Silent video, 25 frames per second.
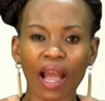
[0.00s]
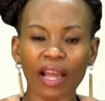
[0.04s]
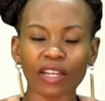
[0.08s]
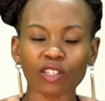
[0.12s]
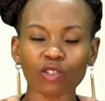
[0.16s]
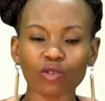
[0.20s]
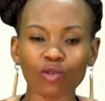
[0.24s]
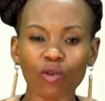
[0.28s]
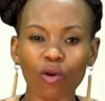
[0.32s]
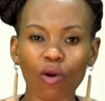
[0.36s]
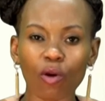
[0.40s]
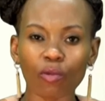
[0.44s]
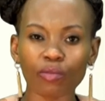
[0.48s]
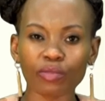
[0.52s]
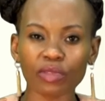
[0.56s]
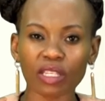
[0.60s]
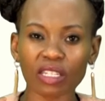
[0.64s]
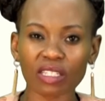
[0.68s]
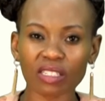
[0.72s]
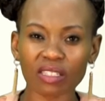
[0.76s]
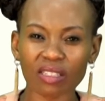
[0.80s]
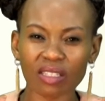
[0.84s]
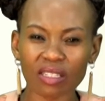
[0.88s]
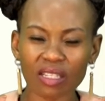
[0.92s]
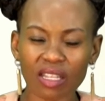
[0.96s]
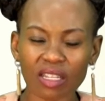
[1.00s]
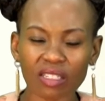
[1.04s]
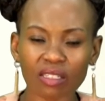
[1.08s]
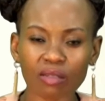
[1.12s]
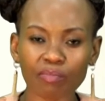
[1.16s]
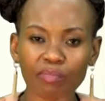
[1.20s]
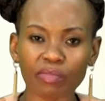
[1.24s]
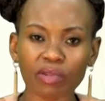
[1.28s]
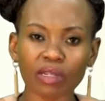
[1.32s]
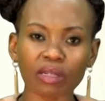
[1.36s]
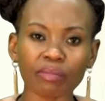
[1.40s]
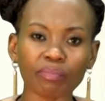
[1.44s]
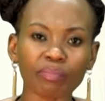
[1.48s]
I do hope that this
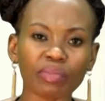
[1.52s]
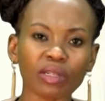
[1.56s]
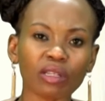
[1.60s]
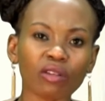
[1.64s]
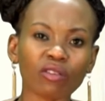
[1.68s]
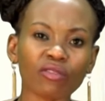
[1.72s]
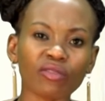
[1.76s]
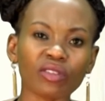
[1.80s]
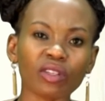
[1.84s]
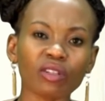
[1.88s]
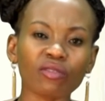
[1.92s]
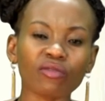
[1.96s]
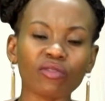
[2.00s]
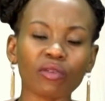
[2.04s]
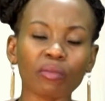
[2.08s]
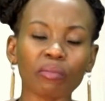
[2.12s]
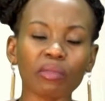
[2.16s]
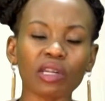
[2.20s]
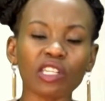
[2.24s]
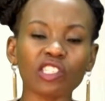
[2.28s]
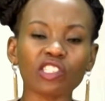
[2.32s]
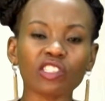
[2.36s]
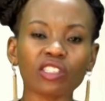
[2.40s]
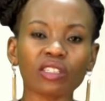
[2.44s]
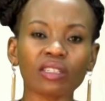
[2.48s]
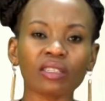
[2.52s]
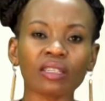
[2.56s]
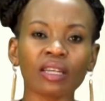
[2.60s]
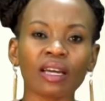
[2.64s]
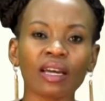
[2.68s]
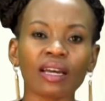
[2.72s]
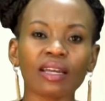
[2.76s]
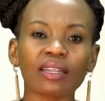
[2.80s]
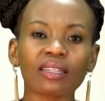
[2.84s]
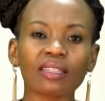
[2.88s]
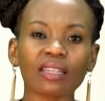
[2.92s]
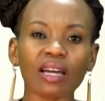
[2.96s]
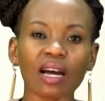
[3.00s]
bit of information
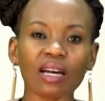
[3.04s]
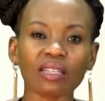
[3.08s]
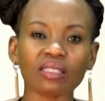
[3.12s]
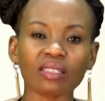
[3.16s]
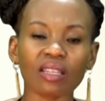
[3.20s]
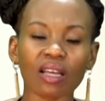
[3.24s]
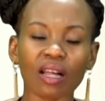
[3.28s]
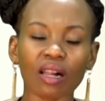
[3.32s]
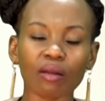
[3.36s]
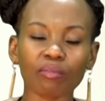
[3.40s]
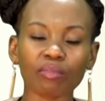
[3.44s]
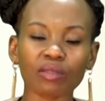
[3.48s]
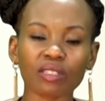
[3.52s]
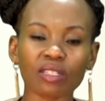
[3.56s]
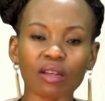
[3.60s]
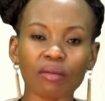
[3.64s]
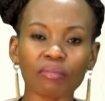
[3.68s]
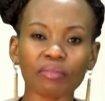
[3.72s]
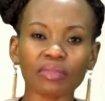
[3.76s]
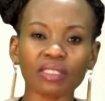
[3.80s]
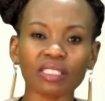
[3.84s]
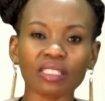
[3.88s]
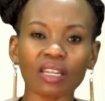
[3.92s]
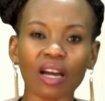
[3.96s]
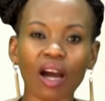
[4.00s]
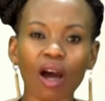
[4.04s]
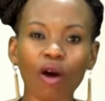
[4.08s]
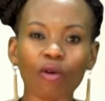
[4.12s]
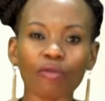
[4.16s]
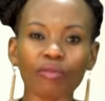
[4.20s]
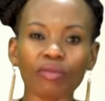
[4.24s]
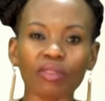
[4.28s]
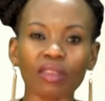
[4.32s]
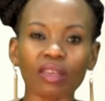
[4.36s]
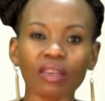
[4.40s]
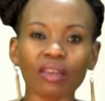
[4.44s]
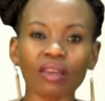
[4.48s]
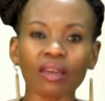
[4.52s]
does help somebody
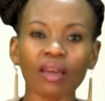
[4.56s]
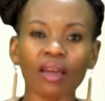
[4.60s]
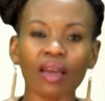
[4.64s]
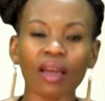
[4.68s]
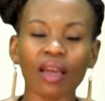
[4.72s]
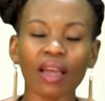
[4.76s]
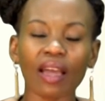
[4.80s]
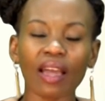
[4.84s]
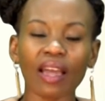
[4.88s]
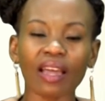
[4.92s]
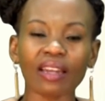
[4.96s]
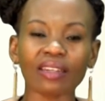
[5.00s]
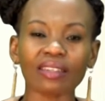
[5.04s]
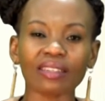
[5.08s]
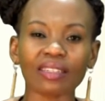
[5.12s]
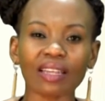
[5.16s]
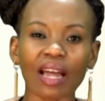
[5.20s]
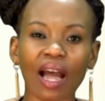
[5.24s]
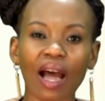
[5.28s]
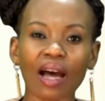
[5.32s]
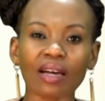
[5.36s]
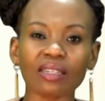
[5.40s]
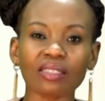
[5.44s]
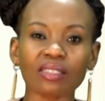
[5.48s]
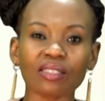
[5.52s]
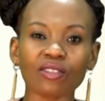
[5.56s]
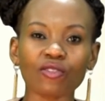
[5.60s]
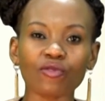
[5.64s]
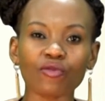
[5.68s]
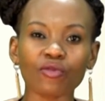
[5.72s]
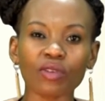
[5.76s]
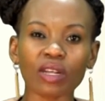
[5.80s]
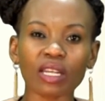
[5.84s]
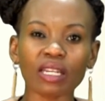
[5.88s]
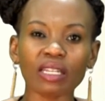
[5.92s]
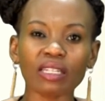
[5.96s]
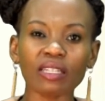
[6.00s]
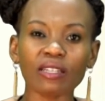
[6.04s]
out there and does
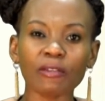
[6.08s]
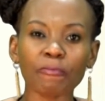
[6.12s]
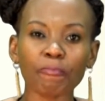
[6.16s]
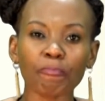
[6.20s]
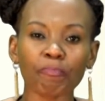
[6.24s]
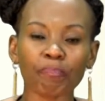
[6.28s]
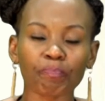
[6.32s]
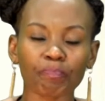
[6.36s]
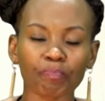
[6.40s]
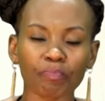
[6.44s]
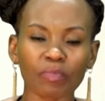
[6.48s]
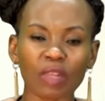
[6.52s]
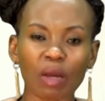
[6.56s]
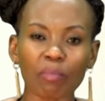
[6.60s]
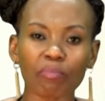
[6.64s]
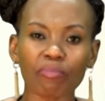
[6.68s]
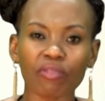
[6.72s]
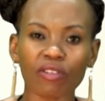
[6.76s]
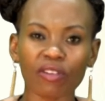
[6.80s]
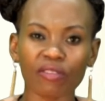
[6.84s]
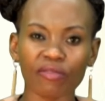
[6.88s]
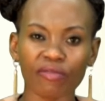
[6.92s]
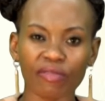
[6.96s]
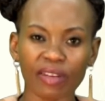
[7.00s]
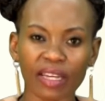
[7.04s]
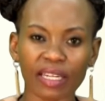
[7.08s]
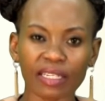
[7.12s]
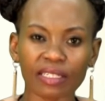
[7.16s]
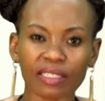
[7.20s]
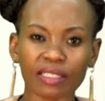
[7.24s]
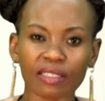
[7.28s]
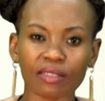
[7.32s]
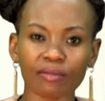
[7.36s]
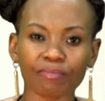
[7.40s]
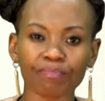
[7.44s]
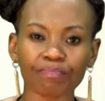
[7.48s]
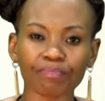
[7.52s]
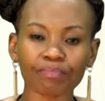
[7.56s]
really
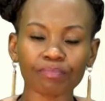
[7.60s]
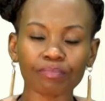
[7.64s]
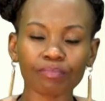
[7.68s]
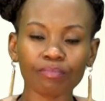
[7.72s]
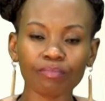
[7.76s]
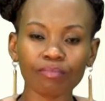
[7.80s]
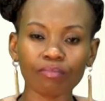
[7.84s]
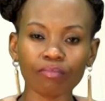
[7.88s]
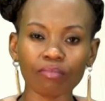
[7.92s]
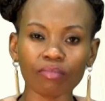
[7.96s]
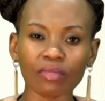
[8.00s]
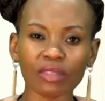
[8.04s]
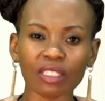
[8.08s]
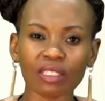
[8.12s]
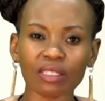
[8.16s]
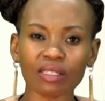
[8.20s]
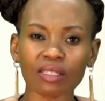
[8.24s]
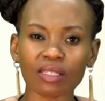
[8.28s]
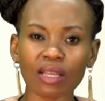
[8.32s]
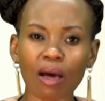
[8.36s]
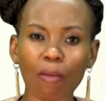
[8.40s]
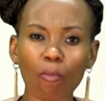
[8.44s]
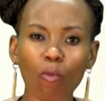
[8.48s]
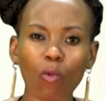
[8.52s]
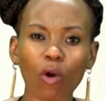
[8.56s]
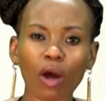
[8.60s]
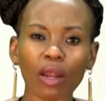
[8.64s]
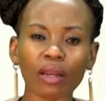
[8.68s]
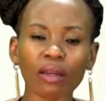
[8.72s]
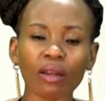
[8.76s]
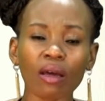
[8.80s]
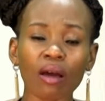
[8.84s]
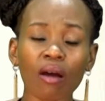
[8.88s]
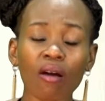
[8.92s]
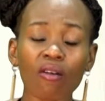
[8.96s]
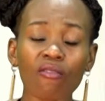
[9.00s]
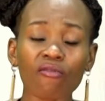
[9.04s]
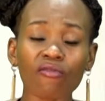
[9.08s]
prevent
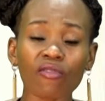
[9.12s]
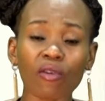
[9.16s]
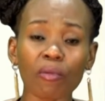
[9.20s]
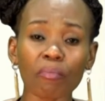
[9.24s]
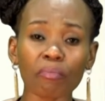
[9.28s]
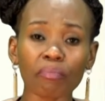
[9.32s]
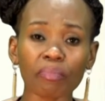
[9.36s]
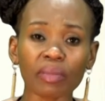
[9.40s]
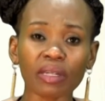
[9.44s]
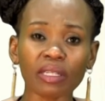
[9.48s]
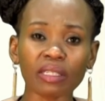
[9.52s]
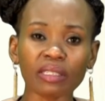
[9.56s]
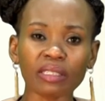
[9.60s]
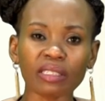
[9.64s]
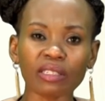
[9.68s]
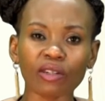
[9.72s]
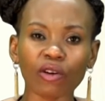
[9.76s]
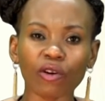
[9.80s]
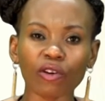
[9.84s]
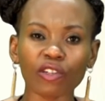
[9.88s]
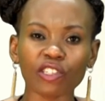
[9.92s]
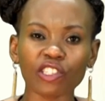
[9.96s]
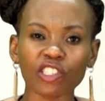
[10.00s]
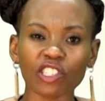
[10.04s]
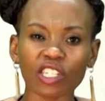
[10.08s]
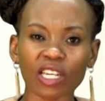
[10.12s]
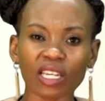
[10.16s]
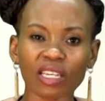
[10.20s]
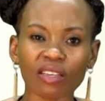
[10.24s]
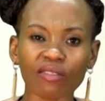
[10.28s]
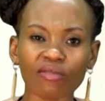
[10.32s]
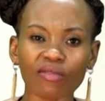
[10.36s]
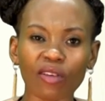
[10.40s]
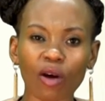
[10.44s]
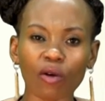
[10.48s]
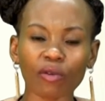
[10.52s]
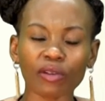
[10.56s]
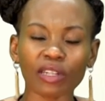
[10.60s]
someone from building on shaky
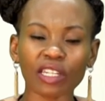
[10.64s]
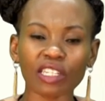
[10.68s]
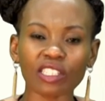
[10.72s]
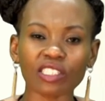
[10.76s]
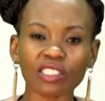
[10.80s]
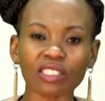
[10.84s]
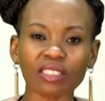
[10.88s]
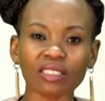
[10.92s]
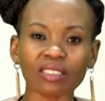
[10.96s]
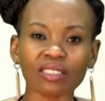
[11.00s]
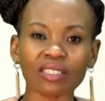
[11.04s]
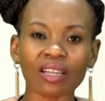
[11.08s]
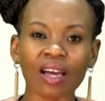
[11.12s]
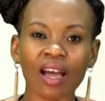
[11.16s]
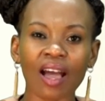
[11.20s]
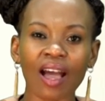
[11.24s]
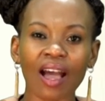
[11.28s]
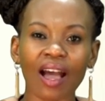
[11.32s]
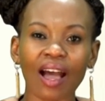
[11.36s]
foundations.